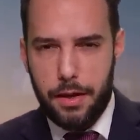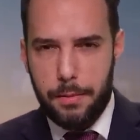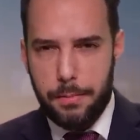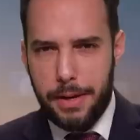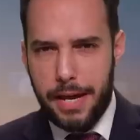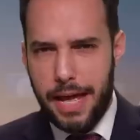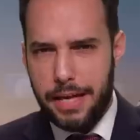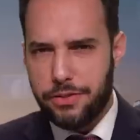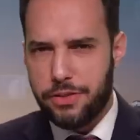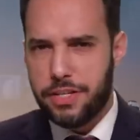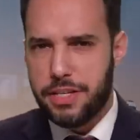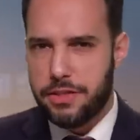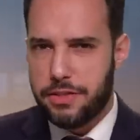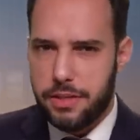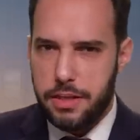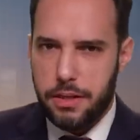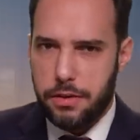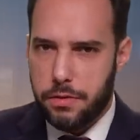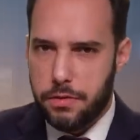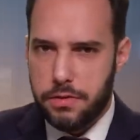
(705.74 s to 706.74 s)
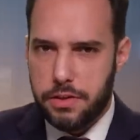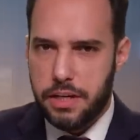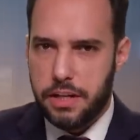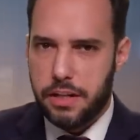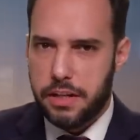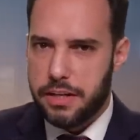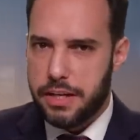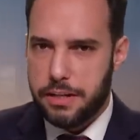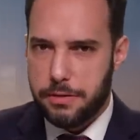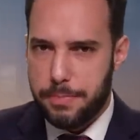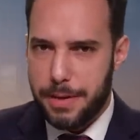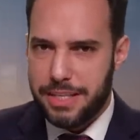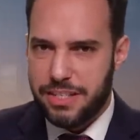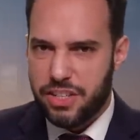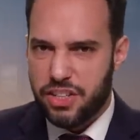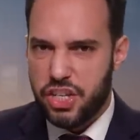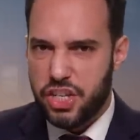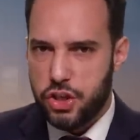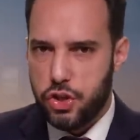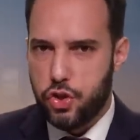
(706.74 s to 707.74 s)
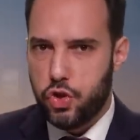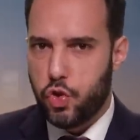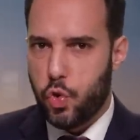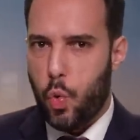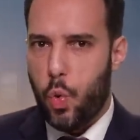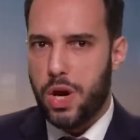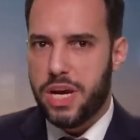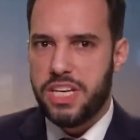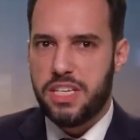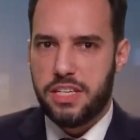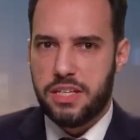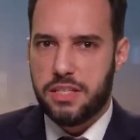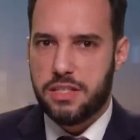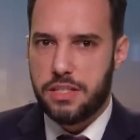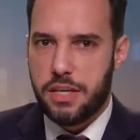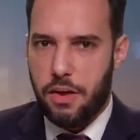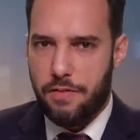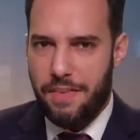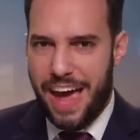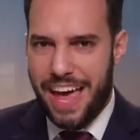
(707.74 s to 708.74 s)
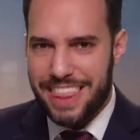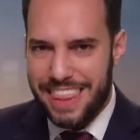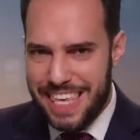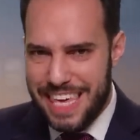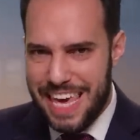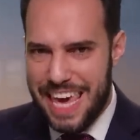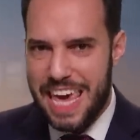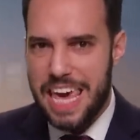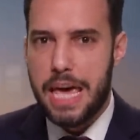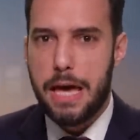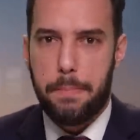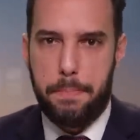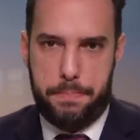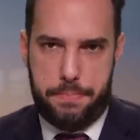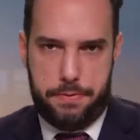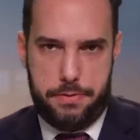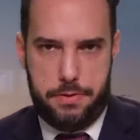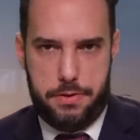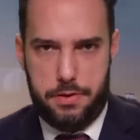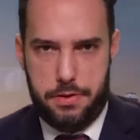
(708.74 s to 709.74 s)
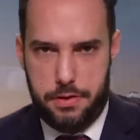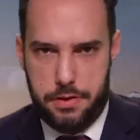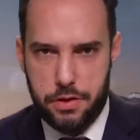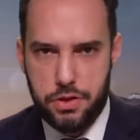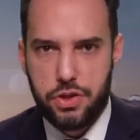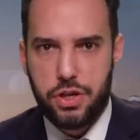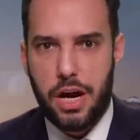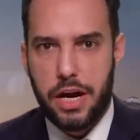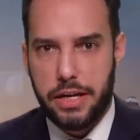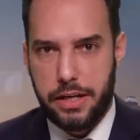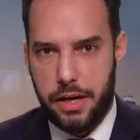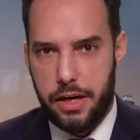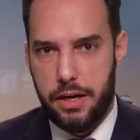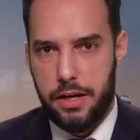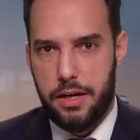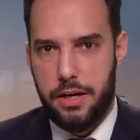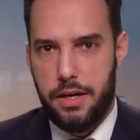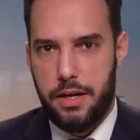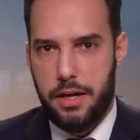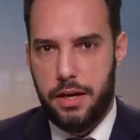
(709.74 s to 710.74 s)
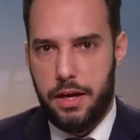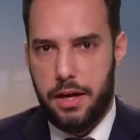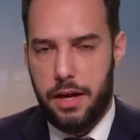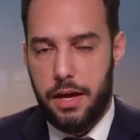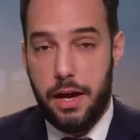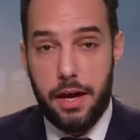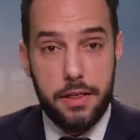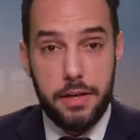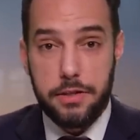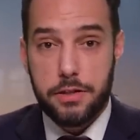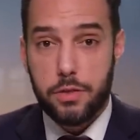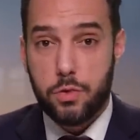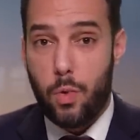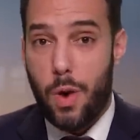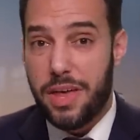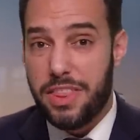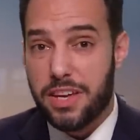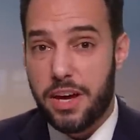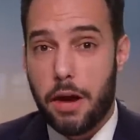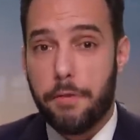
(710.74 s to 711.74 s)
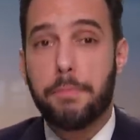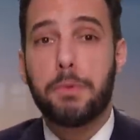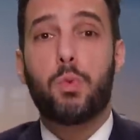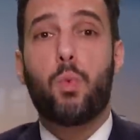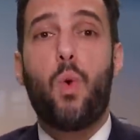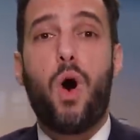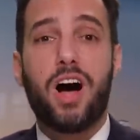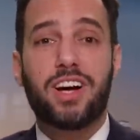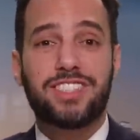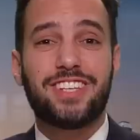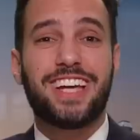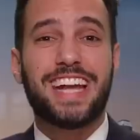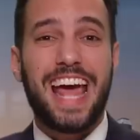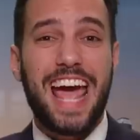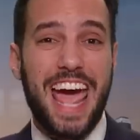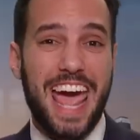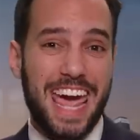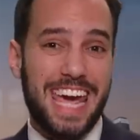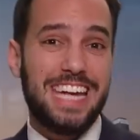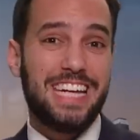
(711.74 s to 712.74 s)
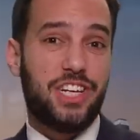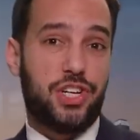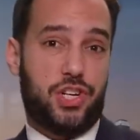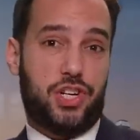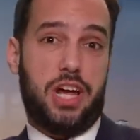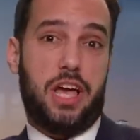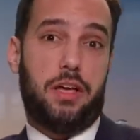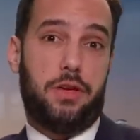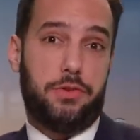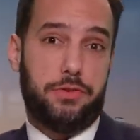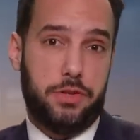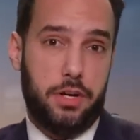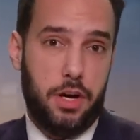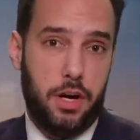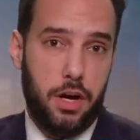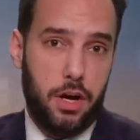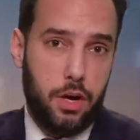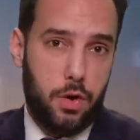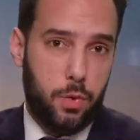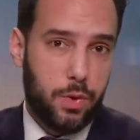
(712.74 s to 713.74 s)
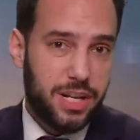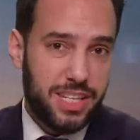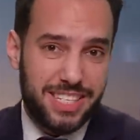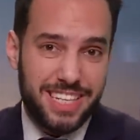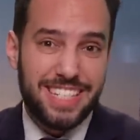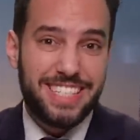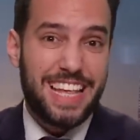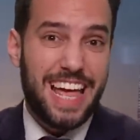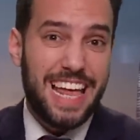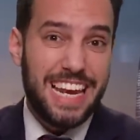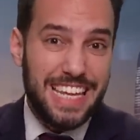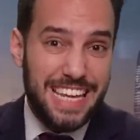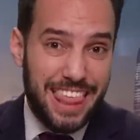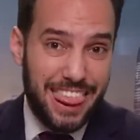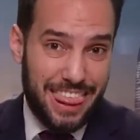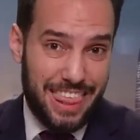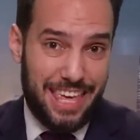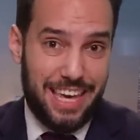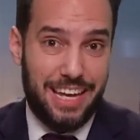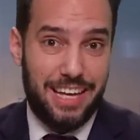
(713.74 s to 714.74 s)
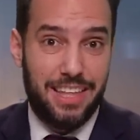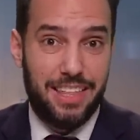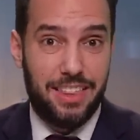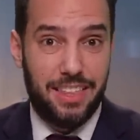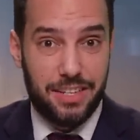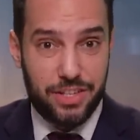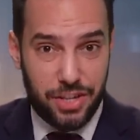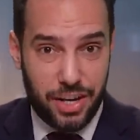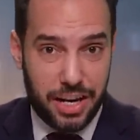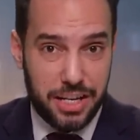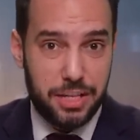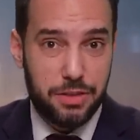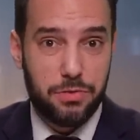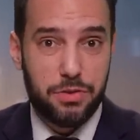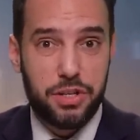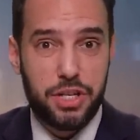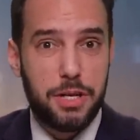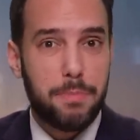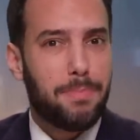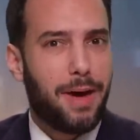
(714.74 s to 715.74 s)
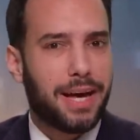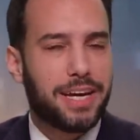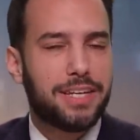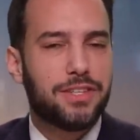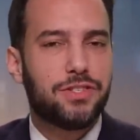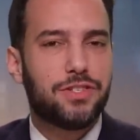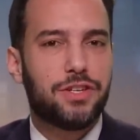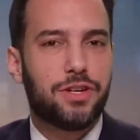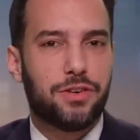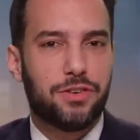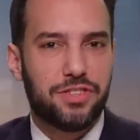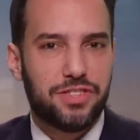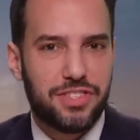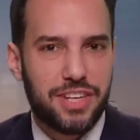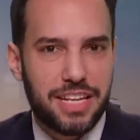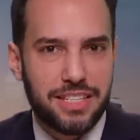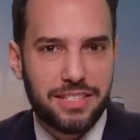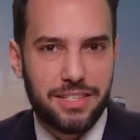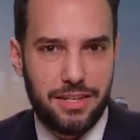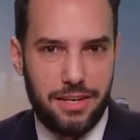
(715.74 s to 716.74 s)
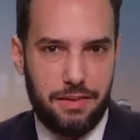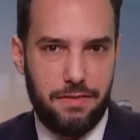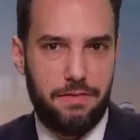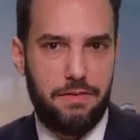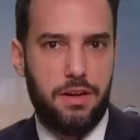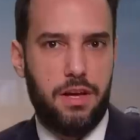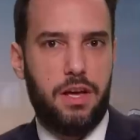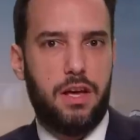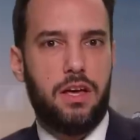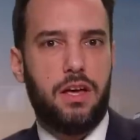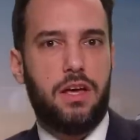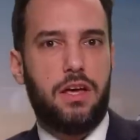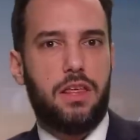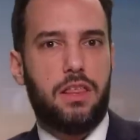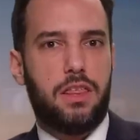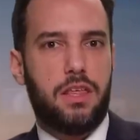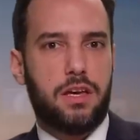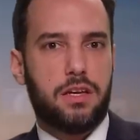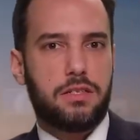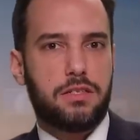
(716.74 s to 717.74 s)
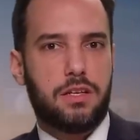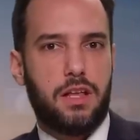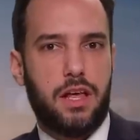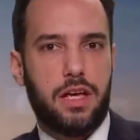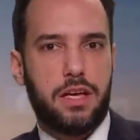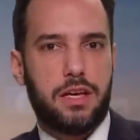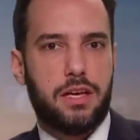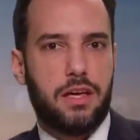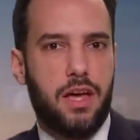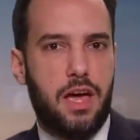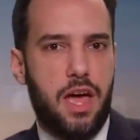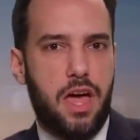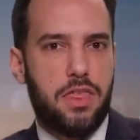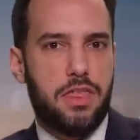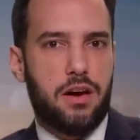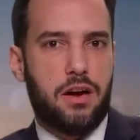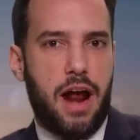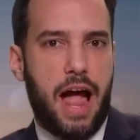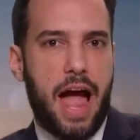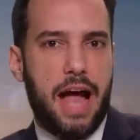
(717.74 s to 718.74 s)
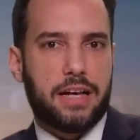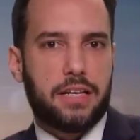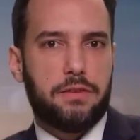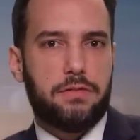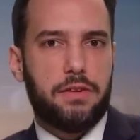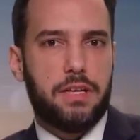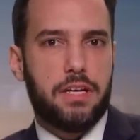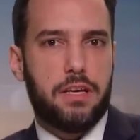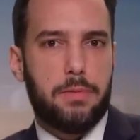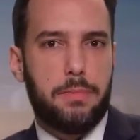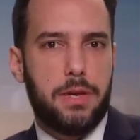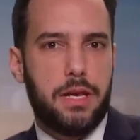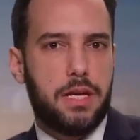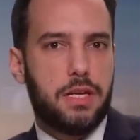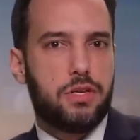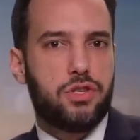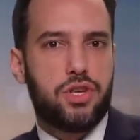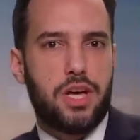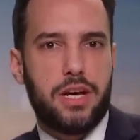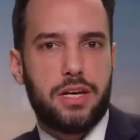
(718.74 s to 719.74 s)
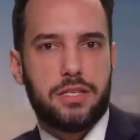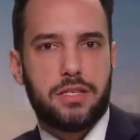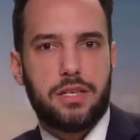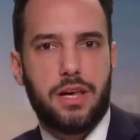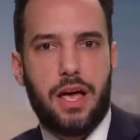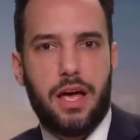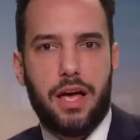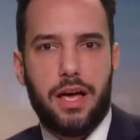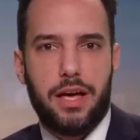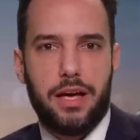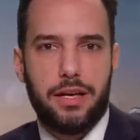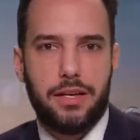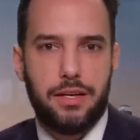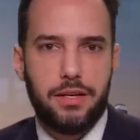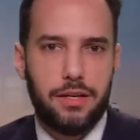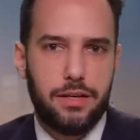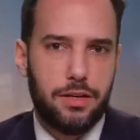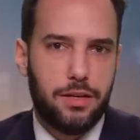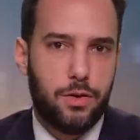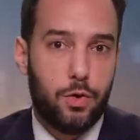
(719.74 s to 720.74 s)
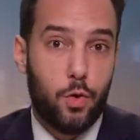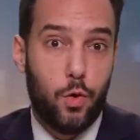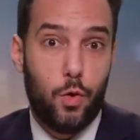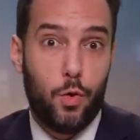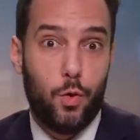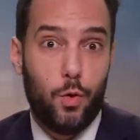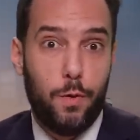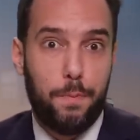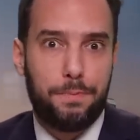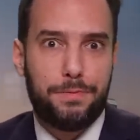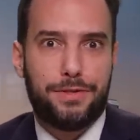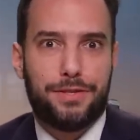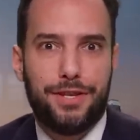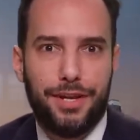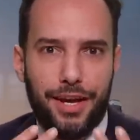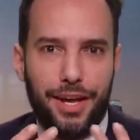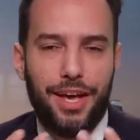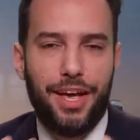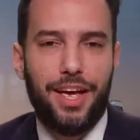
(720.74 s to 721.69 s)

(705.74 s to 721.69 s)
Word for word: But as you can see, New Zealand has basically joined itself at the hip to China. And this is why the government walks on eggshells when it says anything the Chinese regime might consider sensitive. Things like, they're actively committing genocide. Whoops.